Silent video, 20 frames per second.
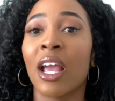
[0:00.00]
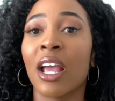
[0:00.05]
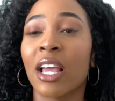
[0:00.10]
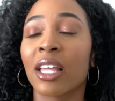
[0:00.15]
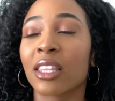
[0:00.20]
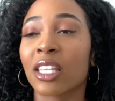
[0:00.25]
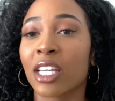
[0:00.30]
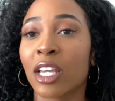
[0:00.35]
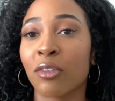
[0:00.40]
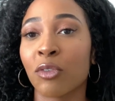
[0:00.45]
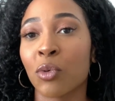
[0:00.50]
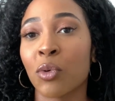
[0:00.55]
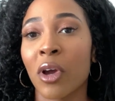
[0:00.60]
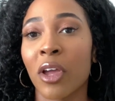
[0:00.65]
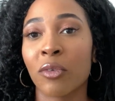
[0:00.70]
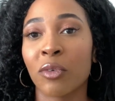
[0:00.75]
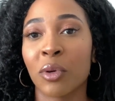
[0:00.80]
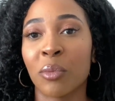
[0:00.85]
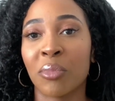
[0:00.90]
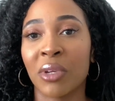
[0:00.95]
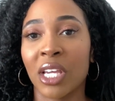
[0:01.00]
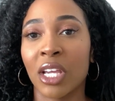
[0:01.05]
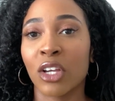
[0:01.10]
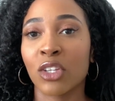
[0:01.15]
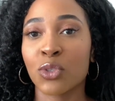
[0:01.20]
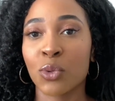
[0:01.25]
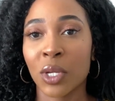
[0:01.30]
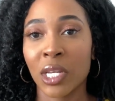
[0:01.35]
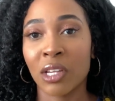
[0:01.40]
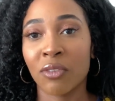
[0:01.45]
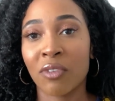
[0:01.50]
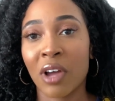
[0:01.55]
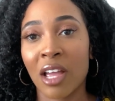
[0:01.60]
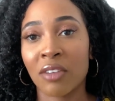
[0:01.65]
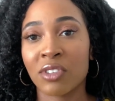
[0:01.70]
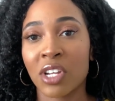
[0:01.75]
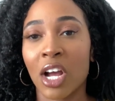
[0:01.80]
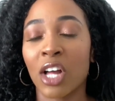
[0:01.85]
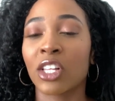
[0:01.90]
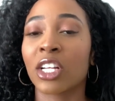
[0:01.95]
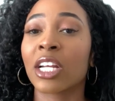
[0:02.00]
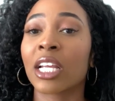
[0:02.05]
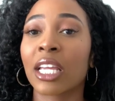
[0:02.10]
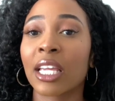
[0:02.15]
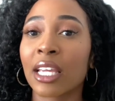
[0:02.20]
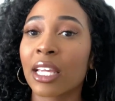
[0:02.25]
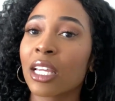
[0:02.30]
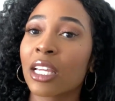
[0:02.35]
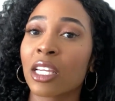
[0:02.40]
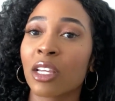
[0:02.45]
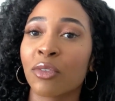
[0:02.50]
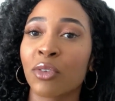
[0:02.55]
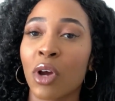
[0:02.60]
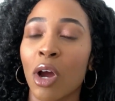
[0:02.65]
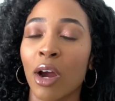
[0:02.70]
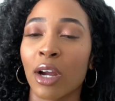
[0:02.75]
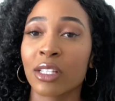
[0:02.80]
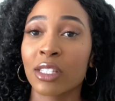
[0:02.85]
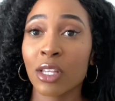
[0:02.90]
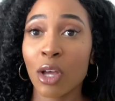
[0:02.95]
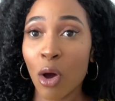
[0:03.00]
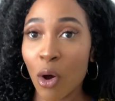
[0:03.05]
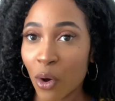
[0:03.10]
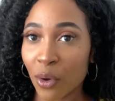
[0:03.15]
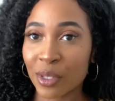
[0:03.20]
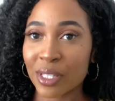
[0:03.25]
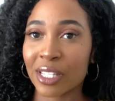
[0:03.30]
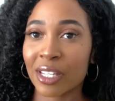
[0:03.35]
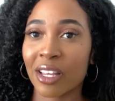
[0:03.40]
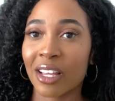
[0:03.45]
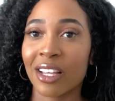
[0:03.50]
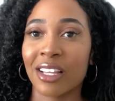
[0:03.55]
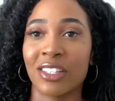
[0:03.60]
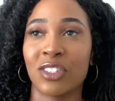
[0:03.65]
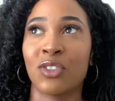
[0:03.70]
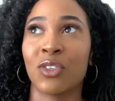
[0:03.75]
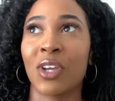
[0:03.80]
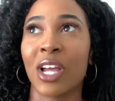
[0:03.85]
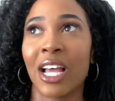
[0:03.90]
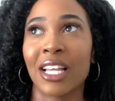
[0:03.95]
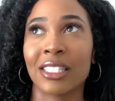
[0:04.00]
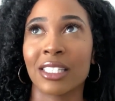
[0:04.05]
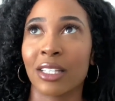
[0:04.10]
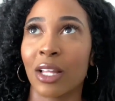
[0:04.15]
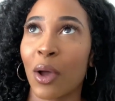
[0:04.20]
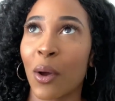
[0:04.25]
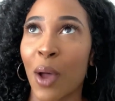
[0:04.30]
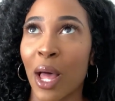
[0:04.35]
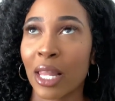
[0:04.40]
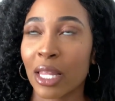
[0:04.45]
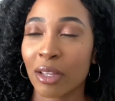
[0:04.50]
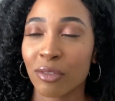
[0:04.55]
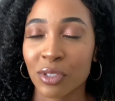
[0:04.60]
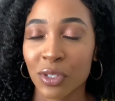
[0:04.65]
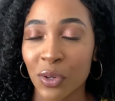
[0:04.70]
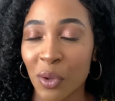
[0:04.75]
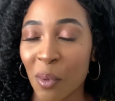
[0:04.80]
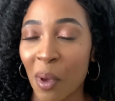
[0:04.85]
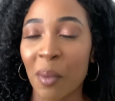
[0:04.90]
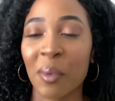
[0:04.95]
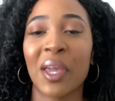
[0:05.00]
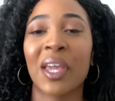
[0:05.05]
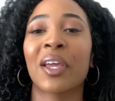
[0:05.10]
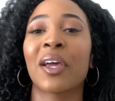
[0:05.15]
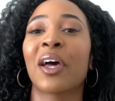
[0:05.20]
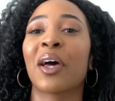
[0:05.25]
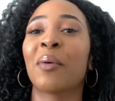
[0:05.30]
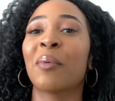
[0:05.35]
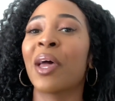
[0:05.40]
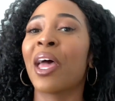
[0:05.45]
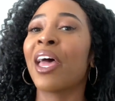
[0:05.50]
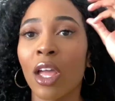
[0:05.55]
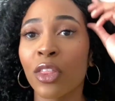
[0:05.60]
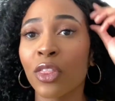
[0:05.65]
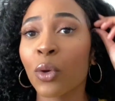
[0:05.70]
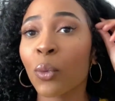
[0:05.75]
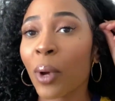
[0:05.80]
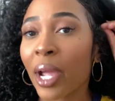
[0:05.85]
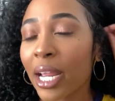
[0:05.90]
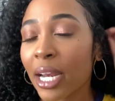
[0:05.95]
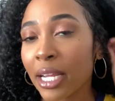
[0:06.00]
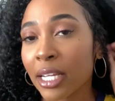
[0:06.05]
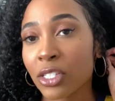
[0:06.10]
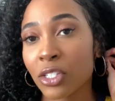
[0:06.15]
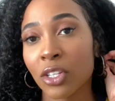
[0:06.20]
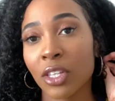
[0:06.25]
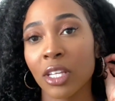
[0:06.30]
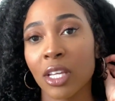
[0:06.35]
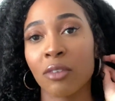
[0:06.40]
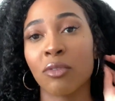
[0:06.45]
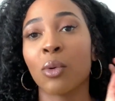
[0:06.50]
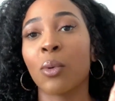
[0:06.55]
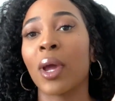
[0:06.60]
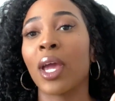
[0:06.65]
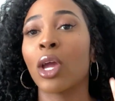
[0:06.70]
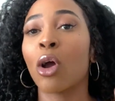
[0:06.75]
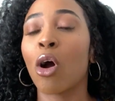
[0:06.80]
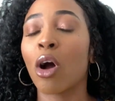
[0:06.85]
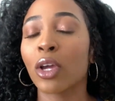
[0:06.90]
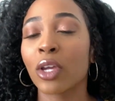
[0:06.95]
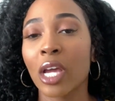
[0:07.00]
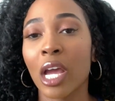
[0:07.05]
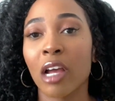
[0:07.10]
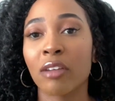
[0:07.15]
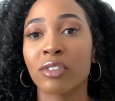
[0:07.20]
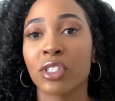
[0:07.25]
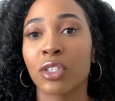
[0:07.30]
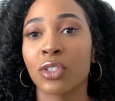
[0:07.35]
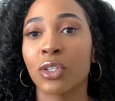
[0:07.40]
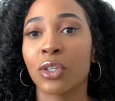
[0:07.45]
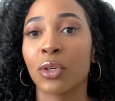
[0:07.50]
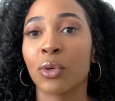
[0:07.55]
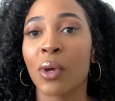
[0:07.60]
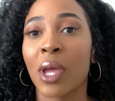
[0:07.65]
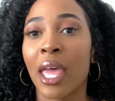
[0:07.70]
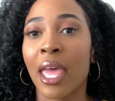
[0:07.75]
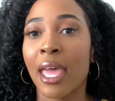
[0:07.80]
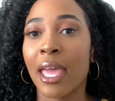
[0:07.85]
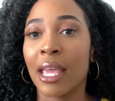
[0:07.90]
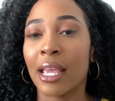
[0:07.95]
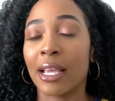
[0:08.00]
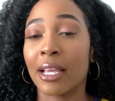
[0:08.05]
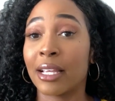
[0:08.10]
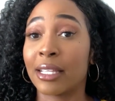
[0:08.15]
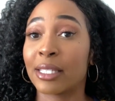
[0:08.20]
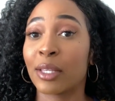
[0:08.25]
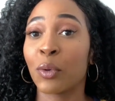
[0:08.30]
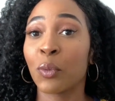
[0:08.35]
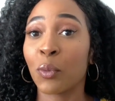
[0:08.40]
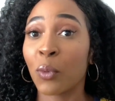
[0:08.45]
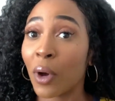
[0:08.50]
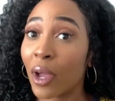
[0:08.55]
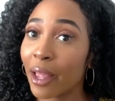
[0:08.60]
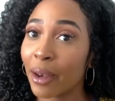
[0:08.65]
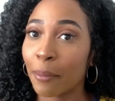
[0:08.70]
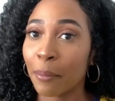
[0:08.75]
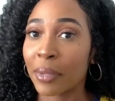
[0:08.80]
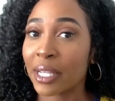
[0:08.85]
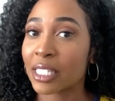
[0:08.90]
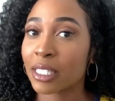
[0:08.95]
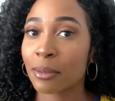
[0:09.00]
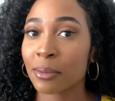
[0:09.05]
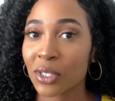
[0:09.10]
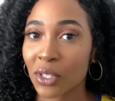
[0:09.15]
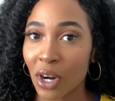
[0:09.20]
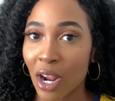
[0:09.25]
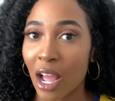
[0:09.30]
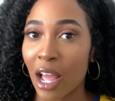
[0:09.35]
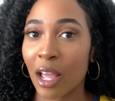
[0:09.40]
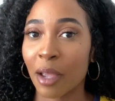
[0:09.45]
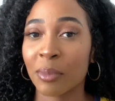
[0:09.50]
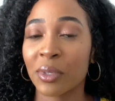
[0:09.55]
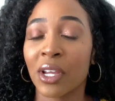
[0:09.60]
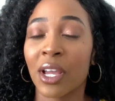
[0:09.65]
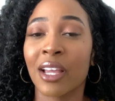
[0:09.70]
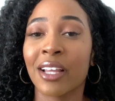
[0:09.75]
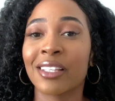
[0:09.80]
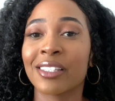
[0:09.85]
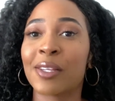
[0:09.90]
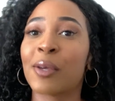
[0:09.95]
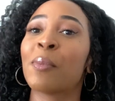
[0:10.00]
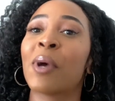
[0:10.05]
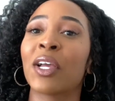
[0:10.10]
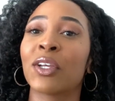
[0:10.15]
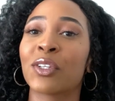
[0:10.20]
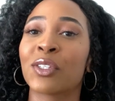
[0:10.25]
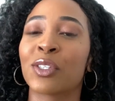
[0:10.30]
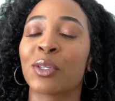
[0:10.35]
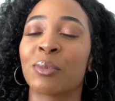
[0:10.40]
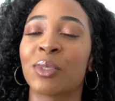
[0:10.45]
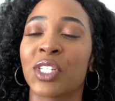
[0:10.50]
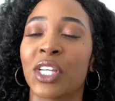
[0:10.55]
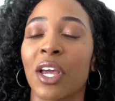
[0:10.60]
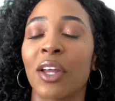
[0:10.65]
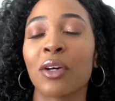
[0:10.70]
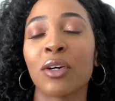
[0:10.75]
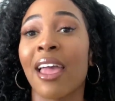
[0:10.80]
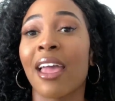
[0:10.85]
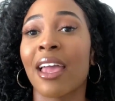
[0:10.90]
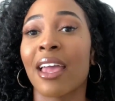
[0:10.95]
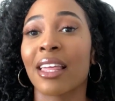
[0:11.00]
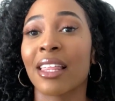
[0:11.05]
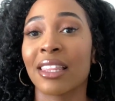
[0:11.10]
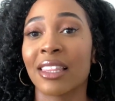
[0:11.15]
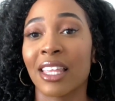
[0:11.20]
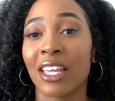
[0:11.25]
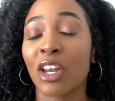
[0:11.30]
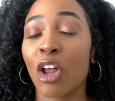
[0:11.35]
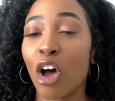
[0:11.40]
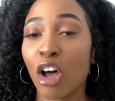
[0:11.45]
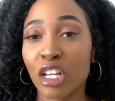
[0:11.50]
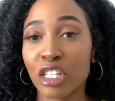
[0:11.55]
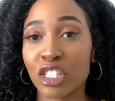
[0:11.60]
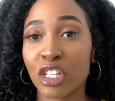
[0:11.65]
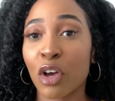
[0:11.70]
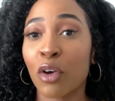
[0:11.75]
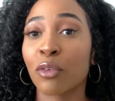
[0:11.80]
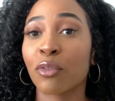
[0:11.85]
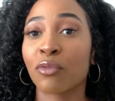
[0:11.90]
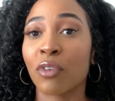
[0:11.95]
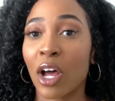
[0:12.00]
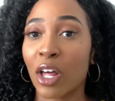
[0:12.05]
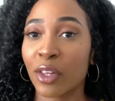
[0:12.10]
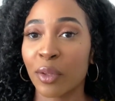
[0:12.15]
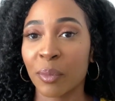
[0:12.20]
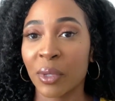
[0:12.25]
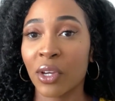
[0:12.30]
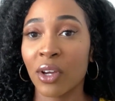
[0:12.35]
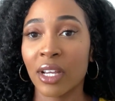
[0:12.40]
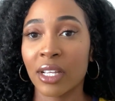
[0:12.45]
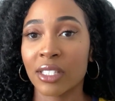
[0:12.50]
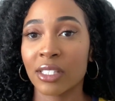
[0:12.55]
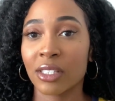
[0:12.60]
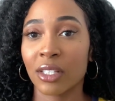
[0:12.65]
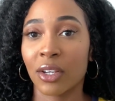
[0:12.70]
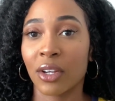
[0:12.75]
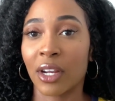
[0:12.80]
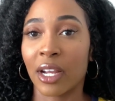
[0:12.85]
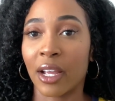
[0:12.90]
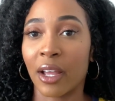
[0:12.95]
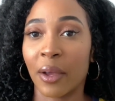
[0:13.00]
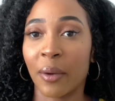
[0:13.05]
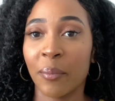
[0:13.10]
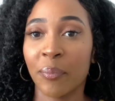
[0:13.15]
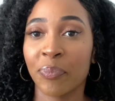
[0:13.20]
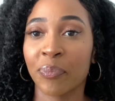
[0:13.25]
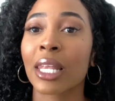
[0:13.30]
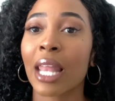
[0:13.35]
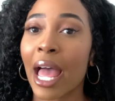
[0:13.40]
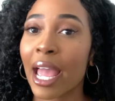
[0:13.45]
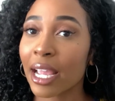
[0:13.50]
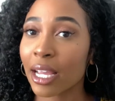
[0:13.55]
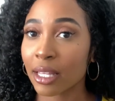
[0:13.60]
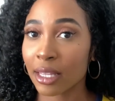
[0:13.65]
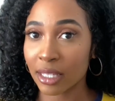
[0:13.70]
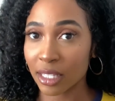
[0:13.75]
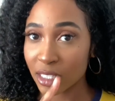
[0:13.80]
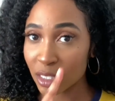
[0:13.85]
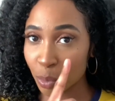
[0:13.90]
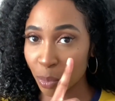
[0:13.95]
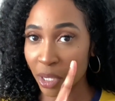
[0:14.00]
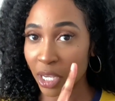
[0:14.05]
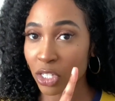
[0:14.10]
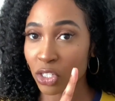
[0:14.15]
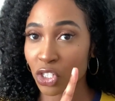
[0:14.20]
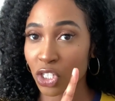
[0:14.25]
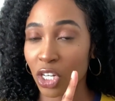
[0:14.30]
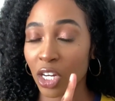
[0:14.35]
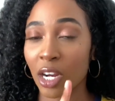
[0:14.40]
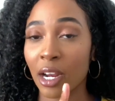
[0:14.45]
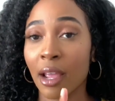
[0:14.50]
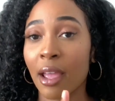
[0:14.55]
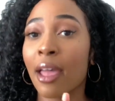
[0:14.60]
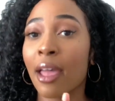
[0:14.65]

The giveaway will be a $25 e-gift card to Ulta, because you guys know I love to do my makeup. And the way to enter the giveaway, all you have to do is 1, be subscribed to my YouTube channel, and then also follow me on Instagram, like this picture,